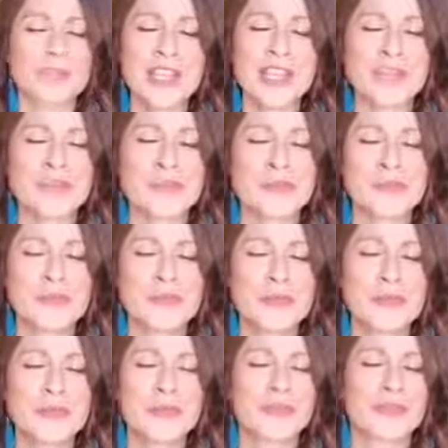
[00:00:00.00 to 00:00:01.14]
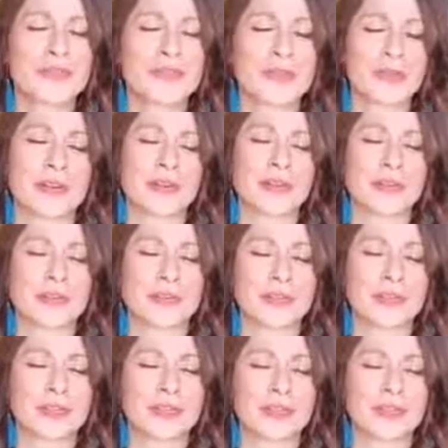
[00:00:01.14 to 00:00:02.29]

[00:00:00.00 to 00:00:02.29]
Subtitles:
and they're rooting for you.